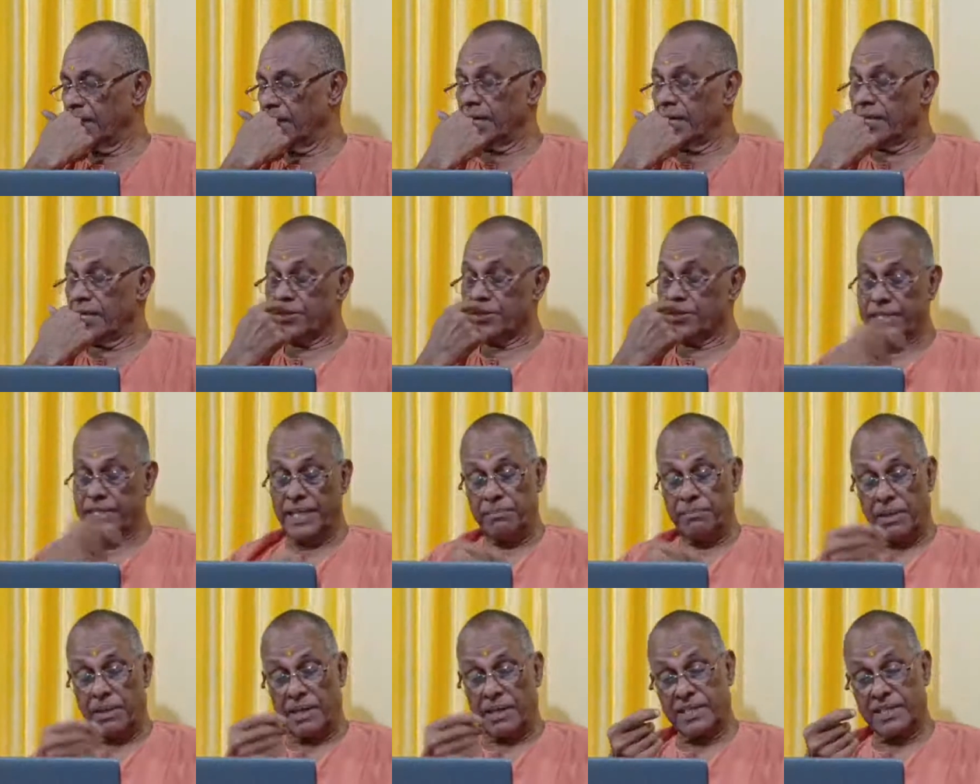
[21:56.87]
Then
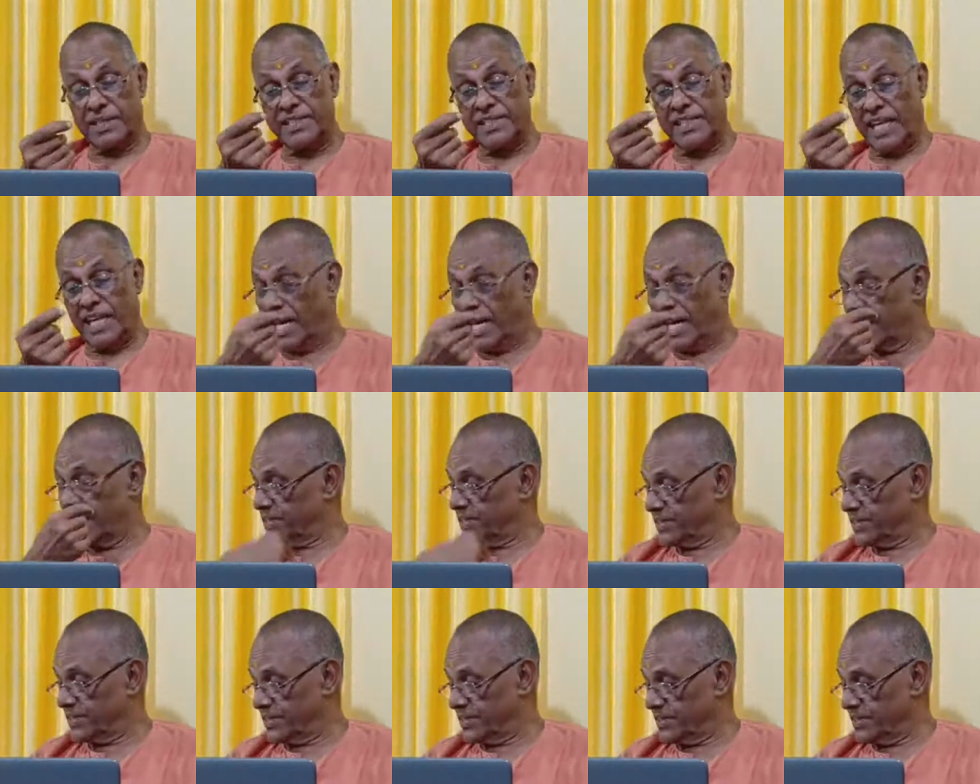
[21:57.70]
Mataji adds
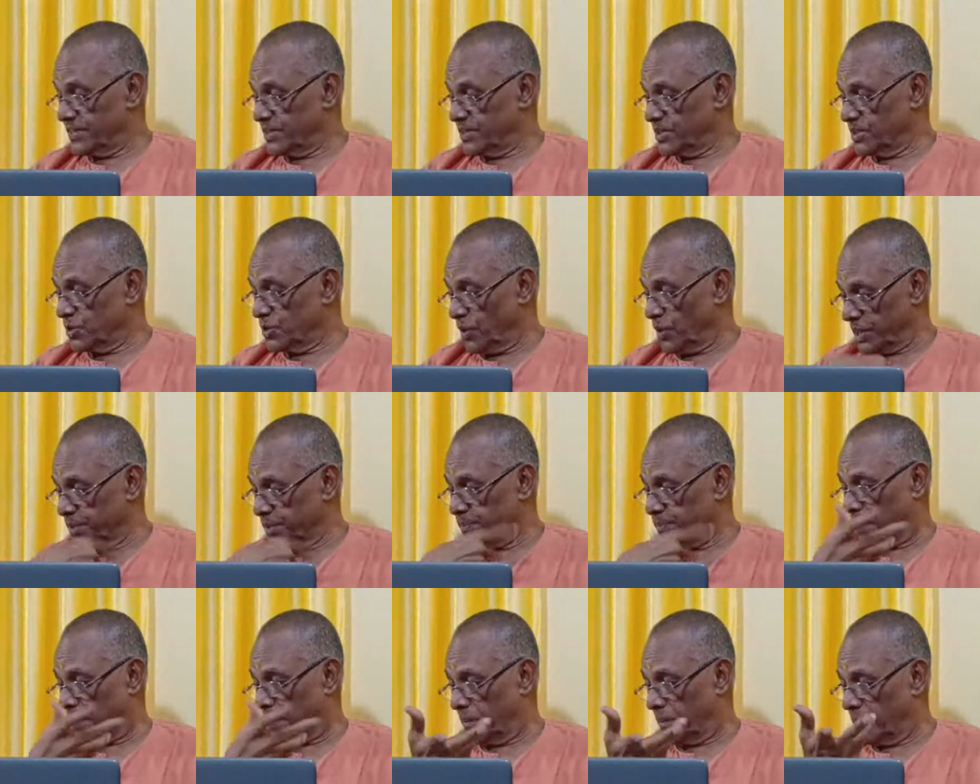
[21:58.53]
to us
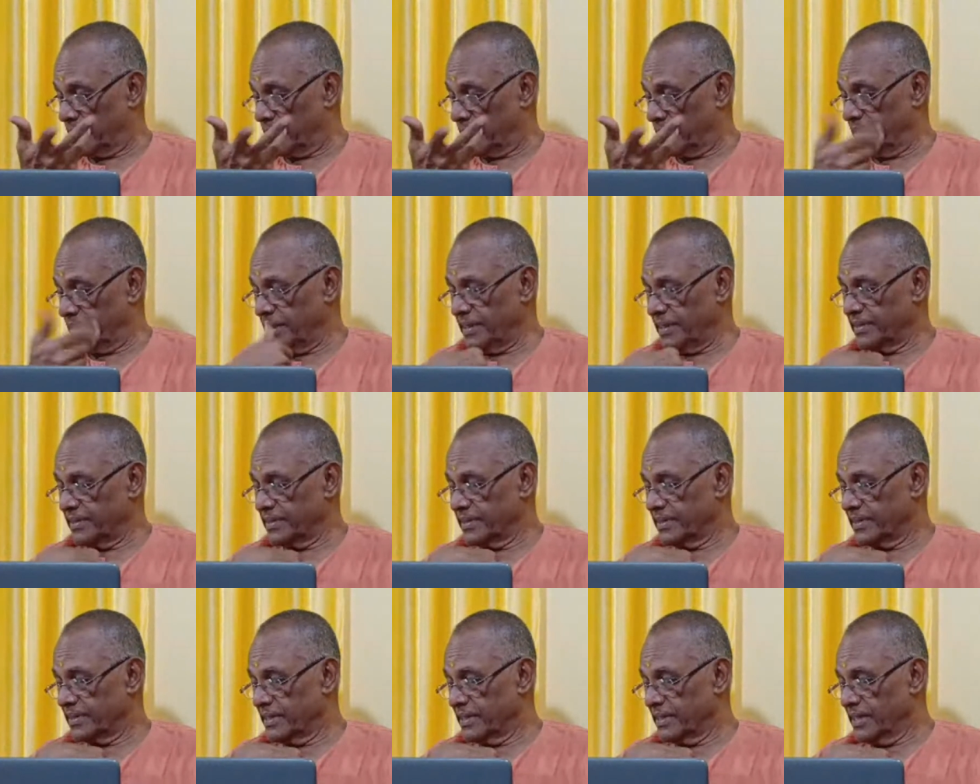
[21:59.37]
probably
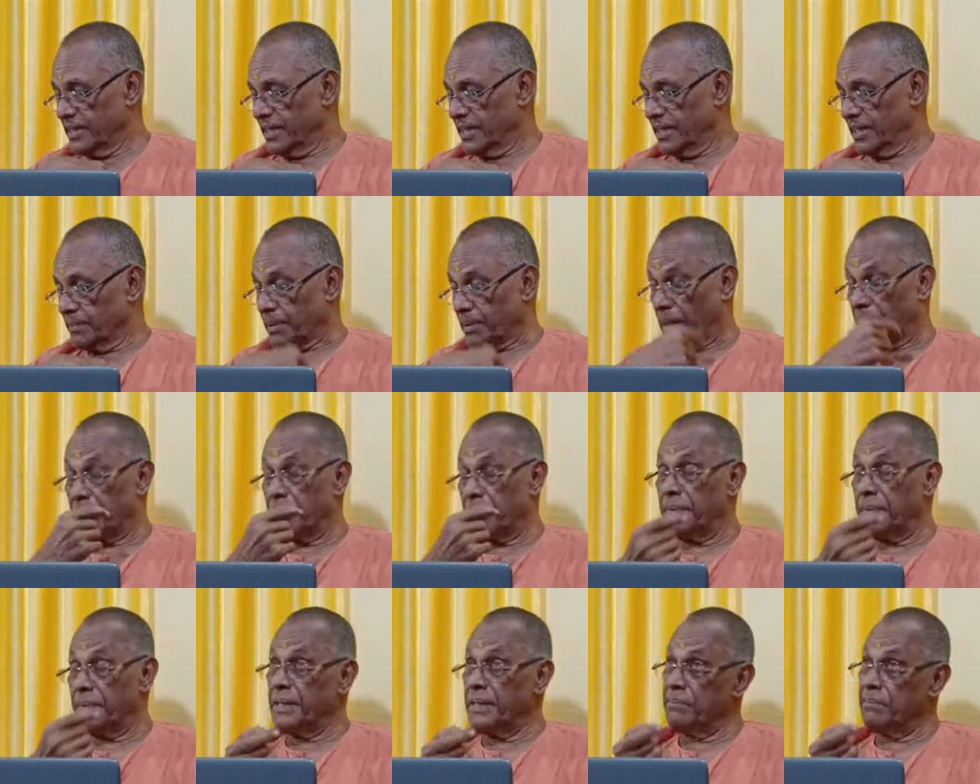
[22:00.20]

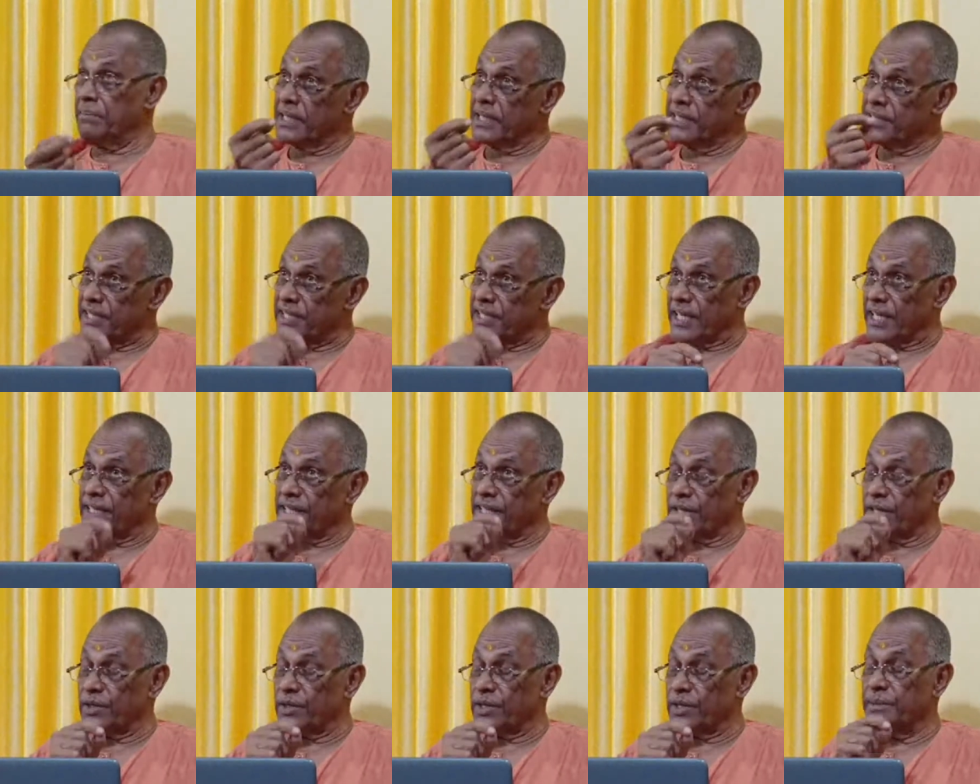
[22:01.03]
my
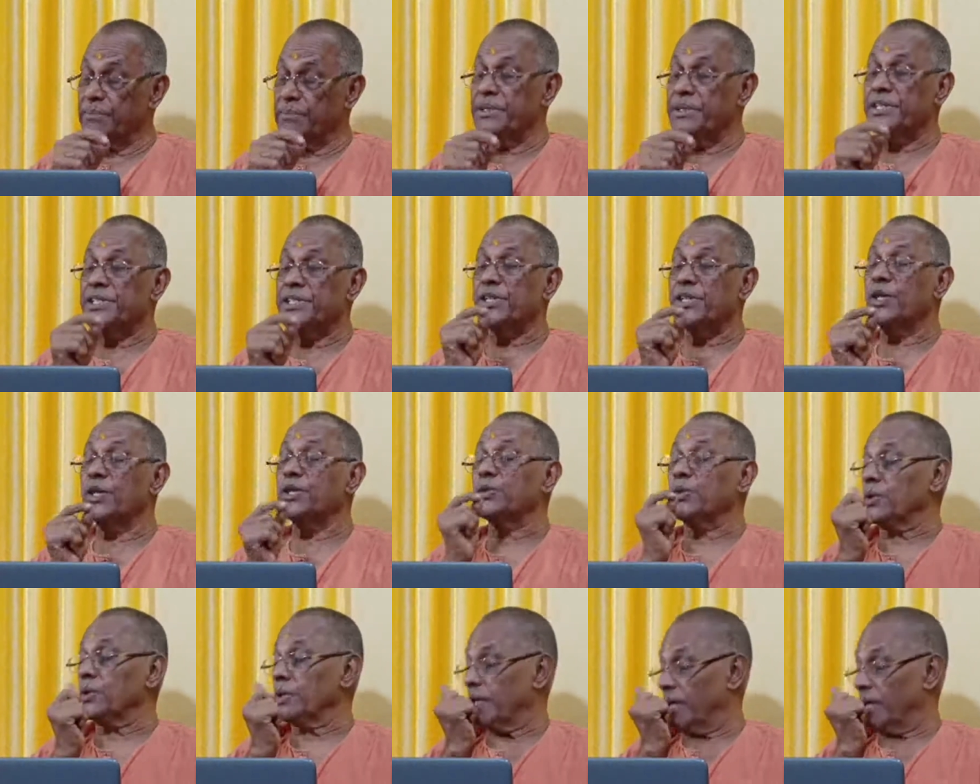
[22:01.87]
surrender to him is not total.